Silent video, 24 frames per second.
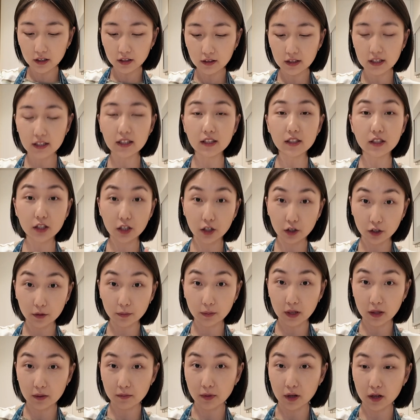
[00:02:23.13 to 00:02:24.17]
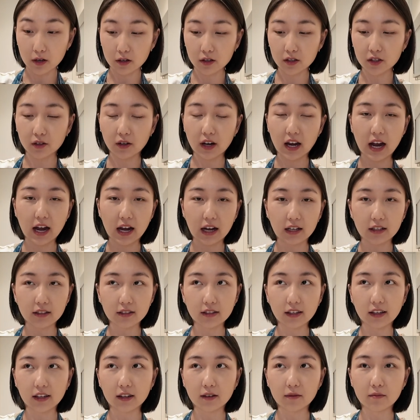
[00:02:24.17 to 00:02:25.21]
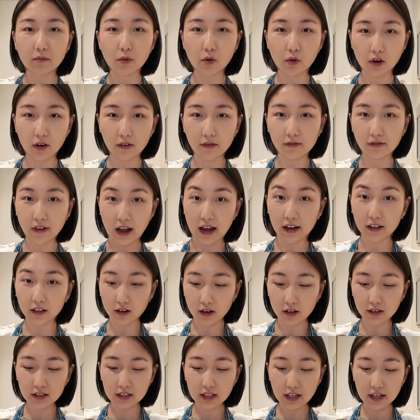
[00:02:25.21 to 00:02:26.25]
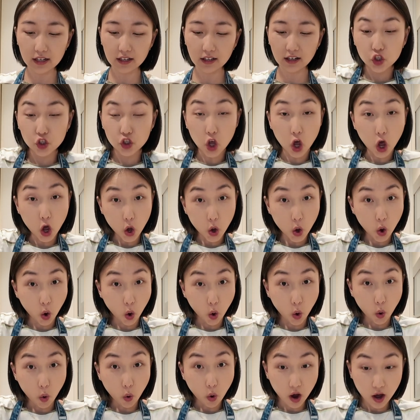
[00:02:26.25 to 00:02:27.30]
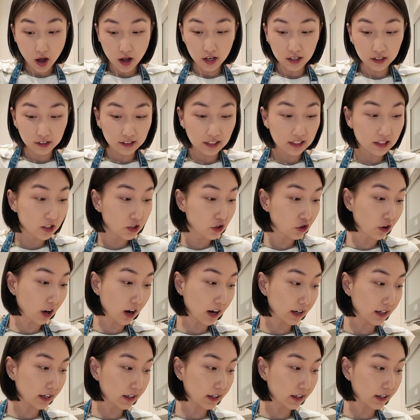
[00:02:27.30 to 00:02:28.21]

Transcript: This is European butter, so it has like more fat content. So let's try